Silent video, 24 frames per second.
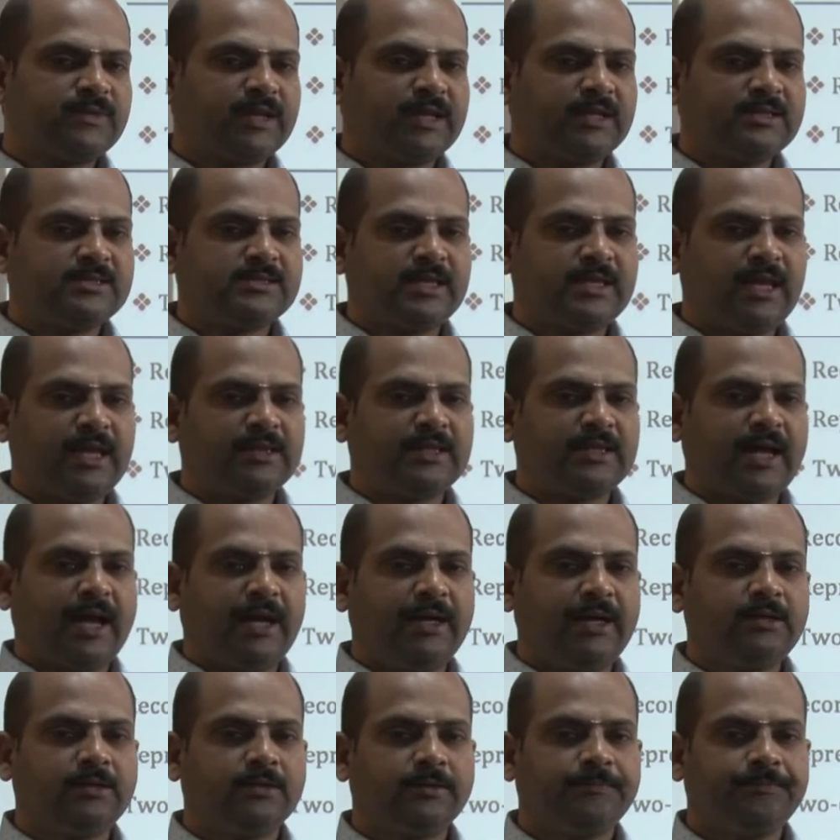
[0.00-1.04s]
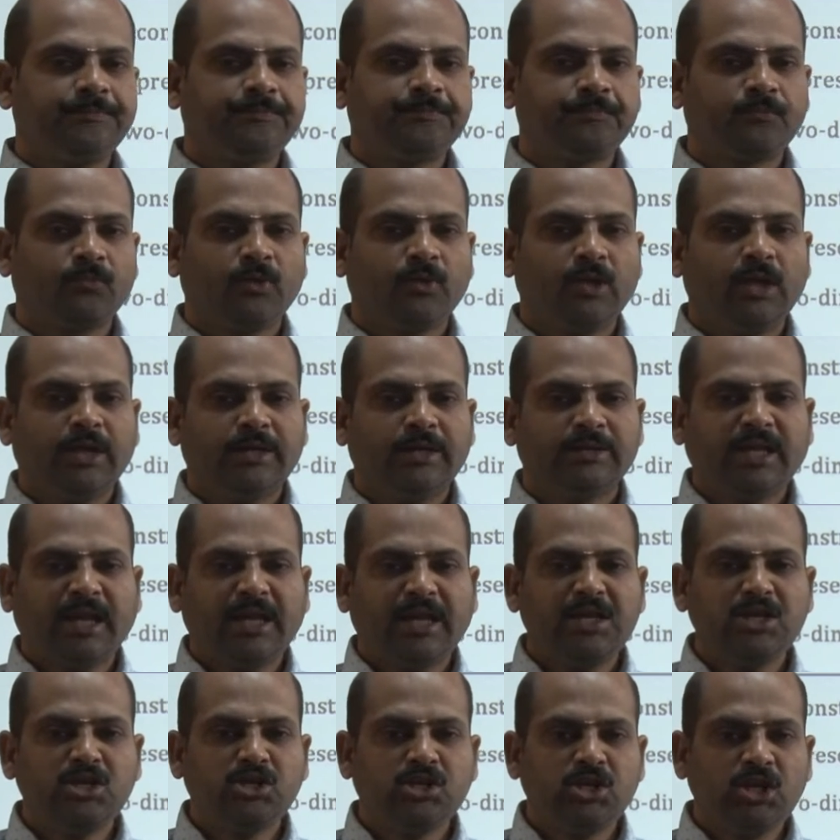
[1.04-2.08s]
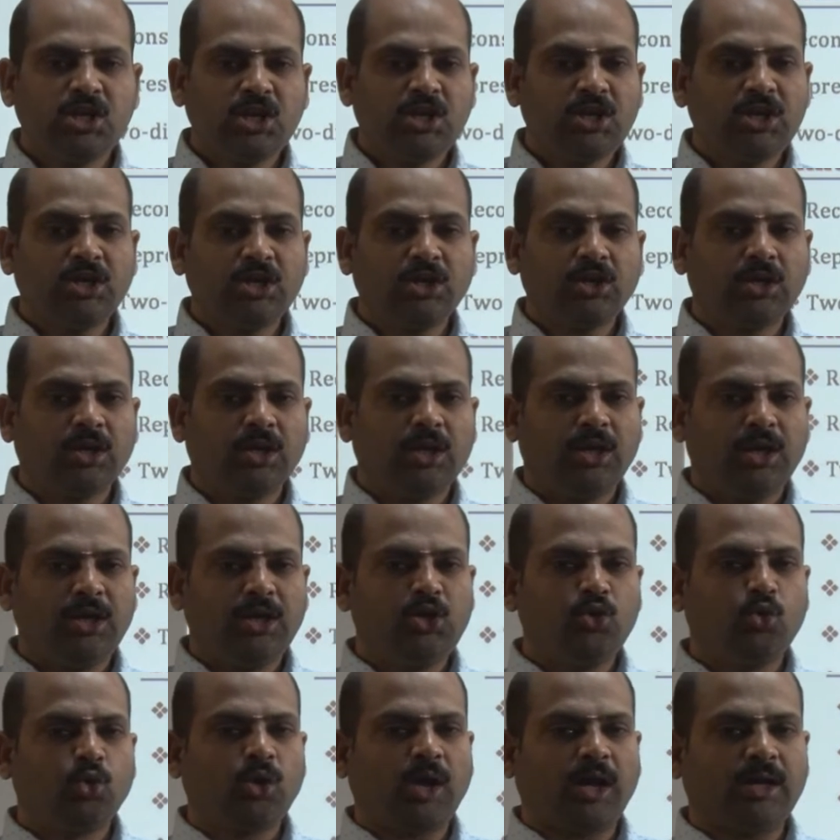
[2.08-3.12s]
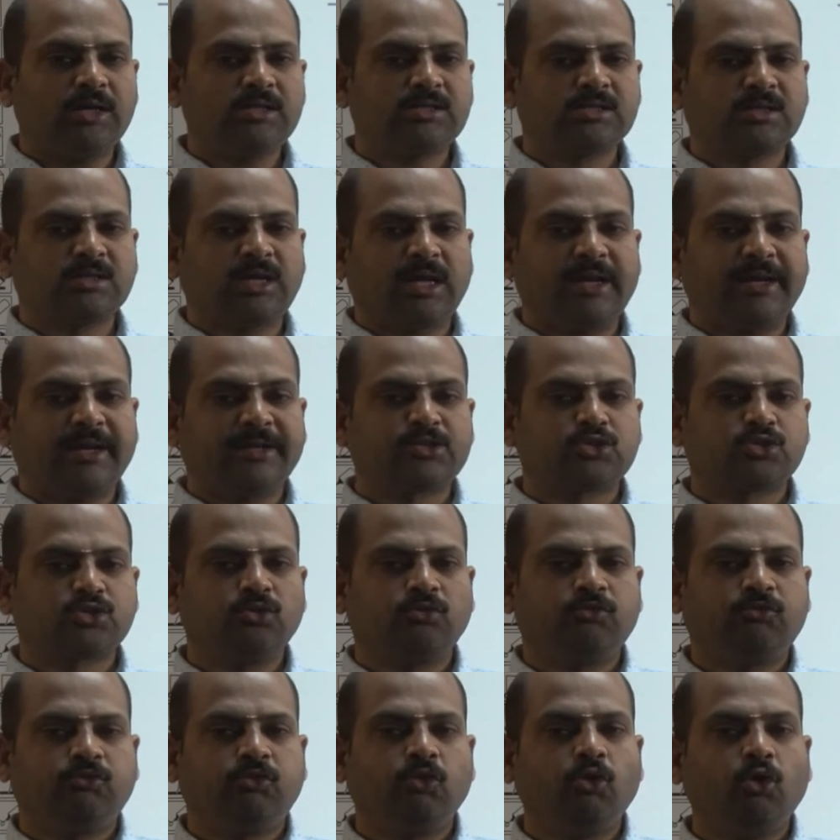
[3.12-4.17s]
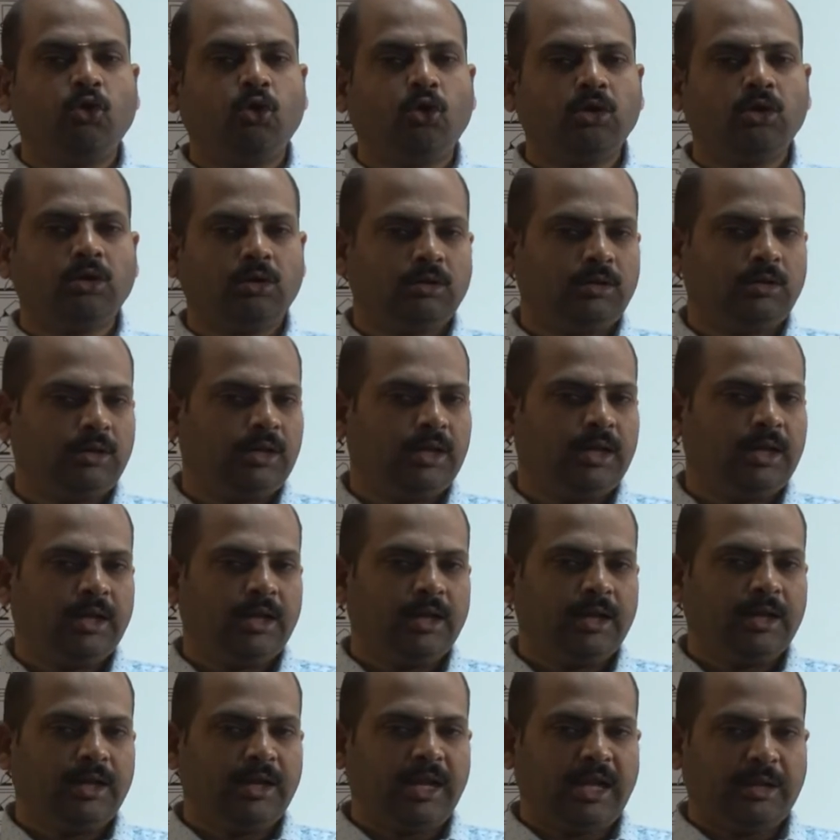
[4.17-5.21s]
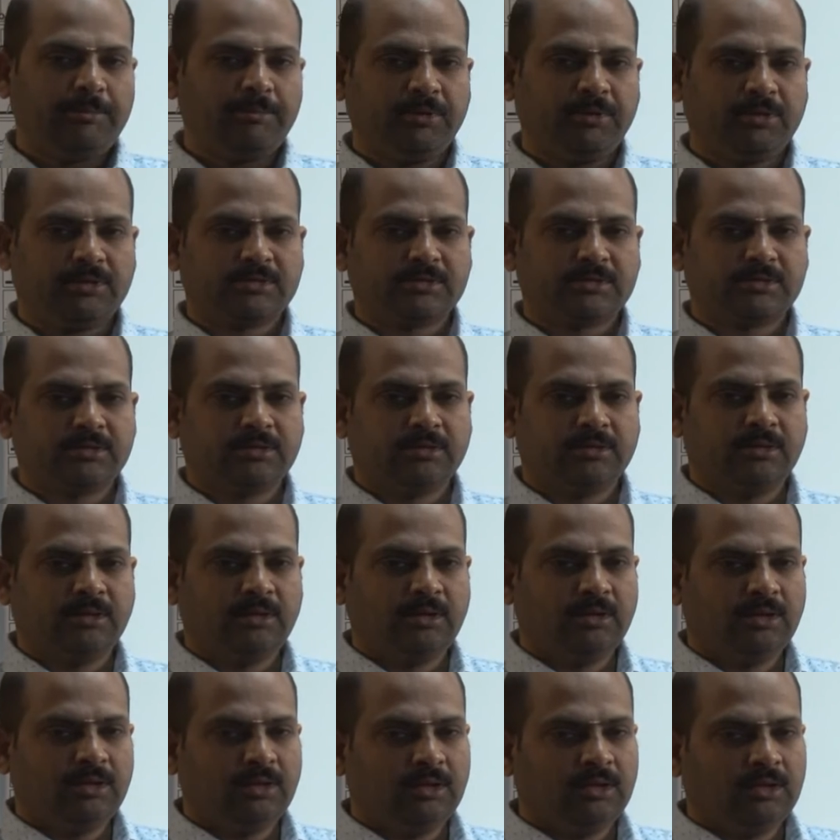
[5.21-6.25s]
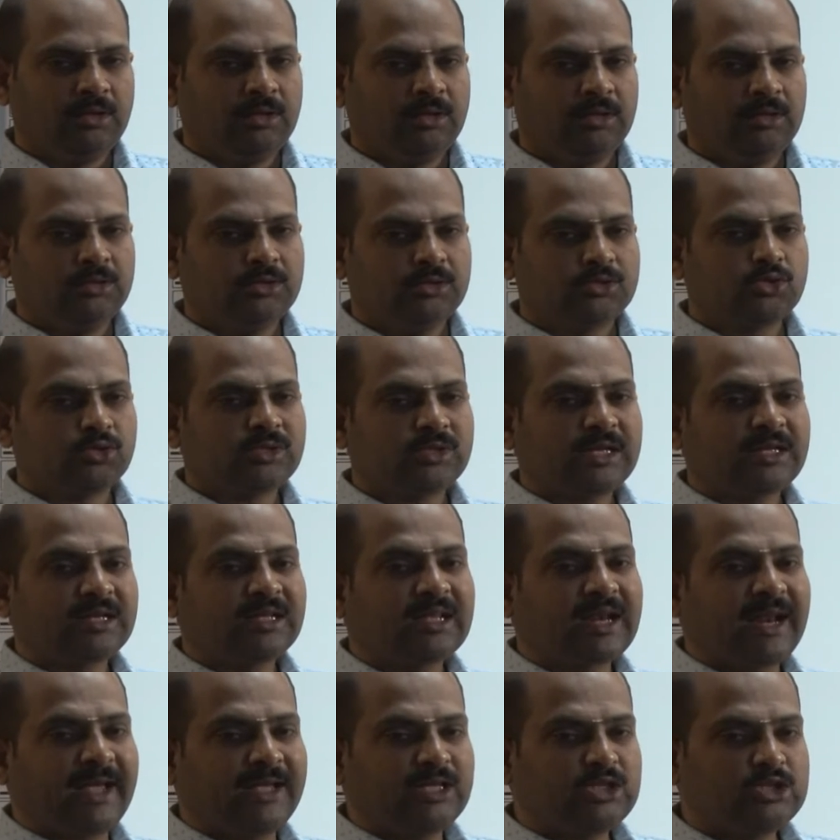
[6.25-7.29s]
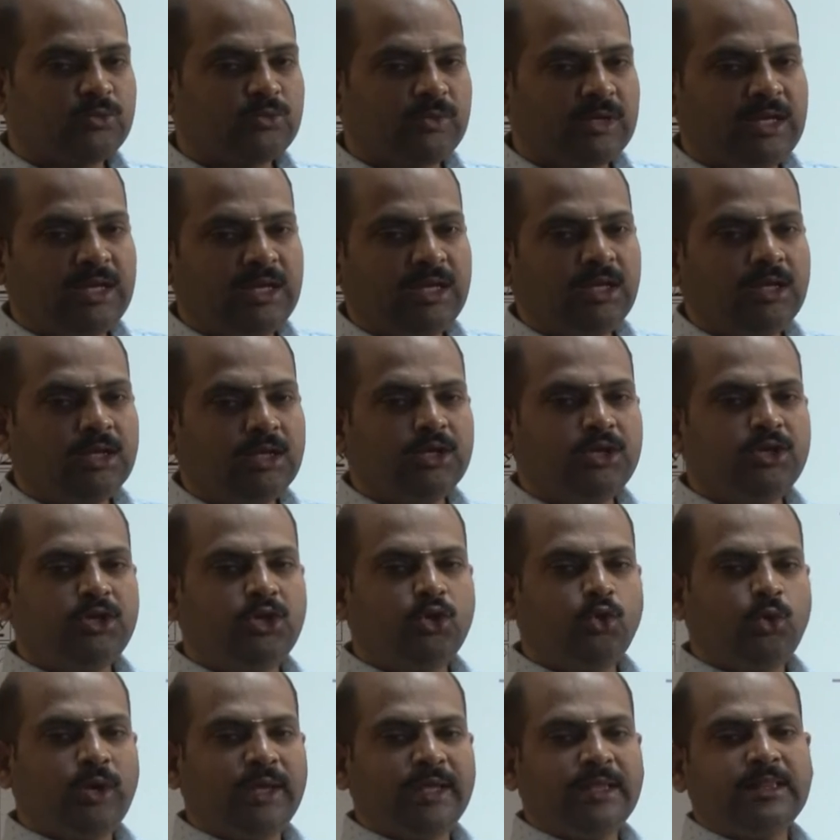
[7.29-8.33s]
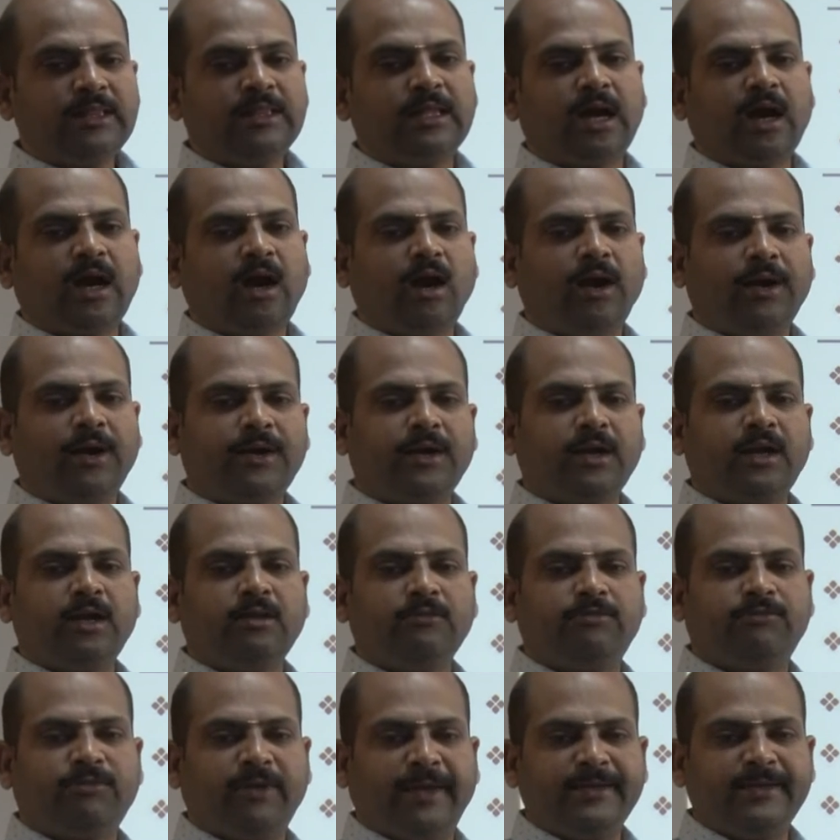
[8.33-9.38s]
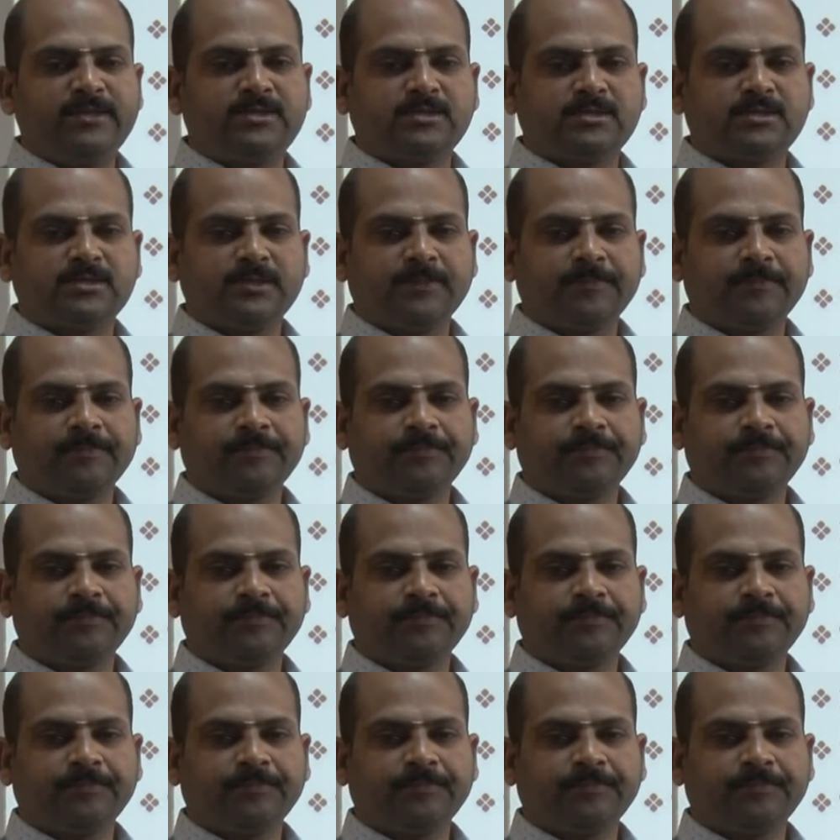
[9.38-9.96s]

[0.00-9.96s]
we can say that the interior neurons connects to four neighbors. So, that gradually during the ordering phase